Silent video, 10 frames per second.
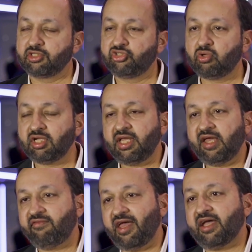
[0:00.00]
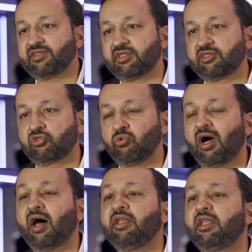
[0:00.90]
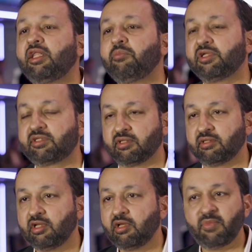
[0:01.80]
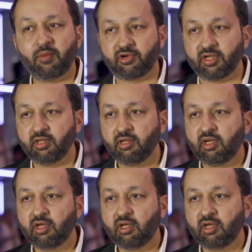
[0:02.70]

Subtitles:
is you can have access to unlimited memory,